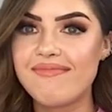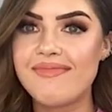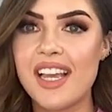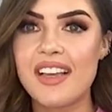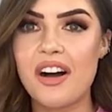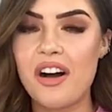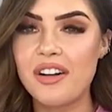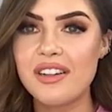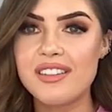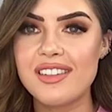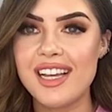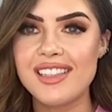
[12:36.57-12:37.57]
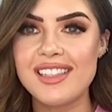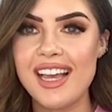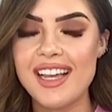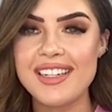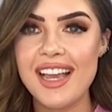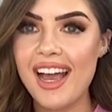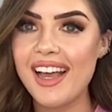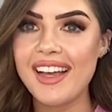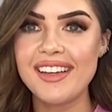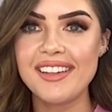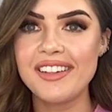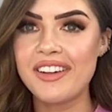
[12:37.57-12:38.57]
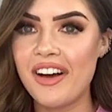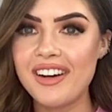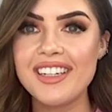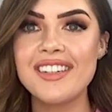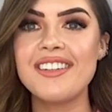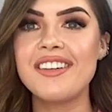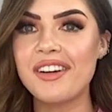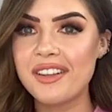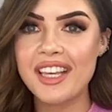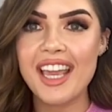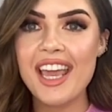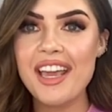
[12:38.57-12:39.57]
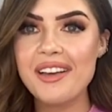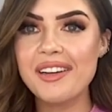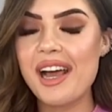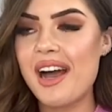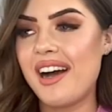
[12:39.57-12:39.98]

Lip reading: they called and said, yeah, you got it, you got the gig,